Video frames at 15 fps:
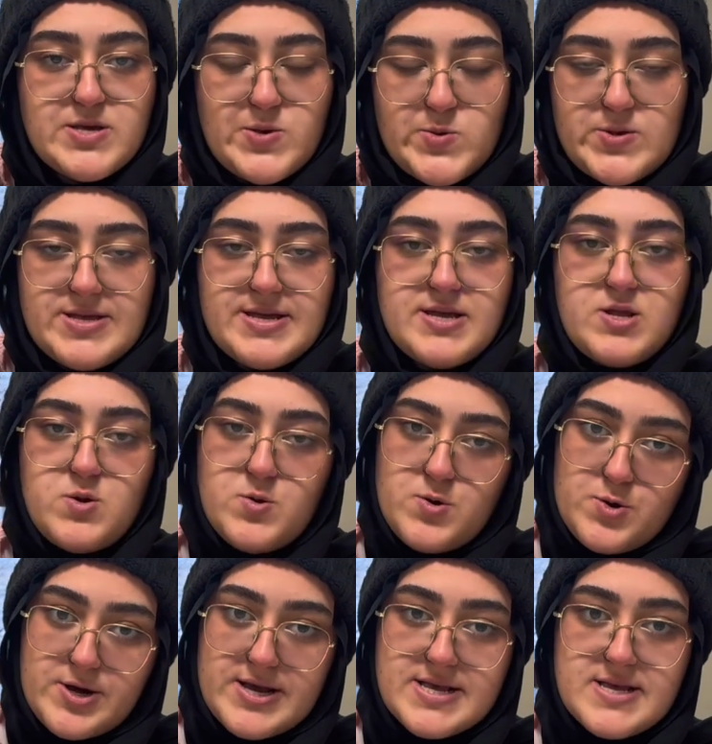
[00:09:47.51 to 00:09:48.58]
used in New
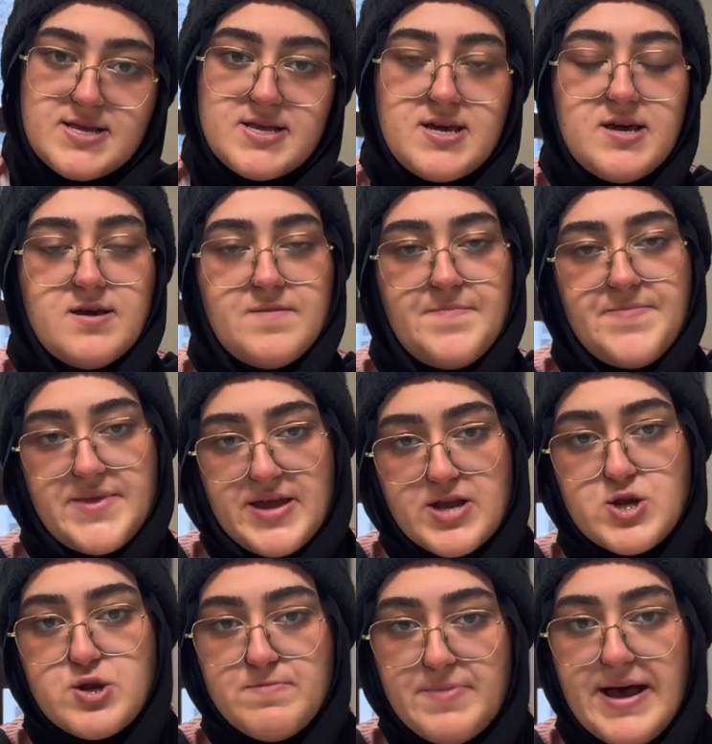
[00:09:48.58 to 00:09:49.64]
York City
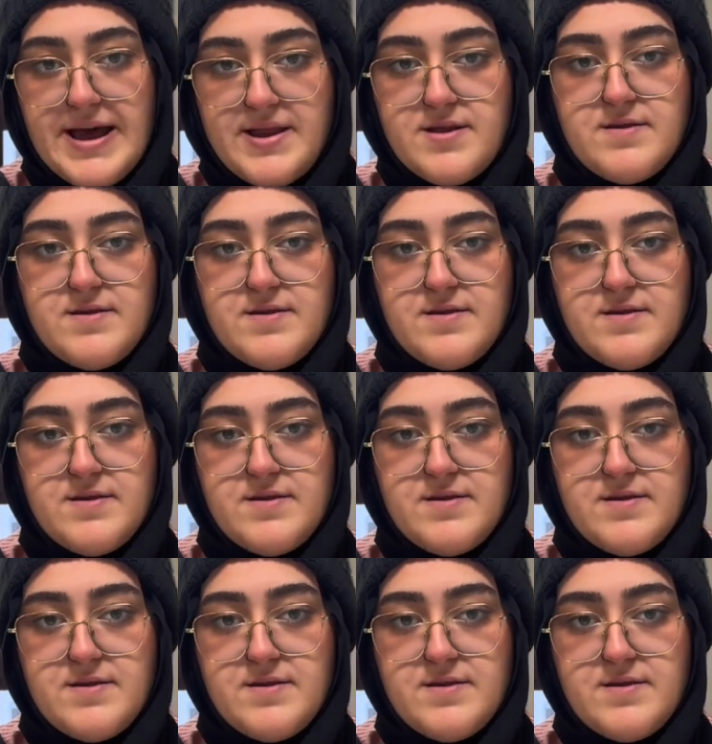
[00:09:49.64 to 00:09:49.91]
and Japan.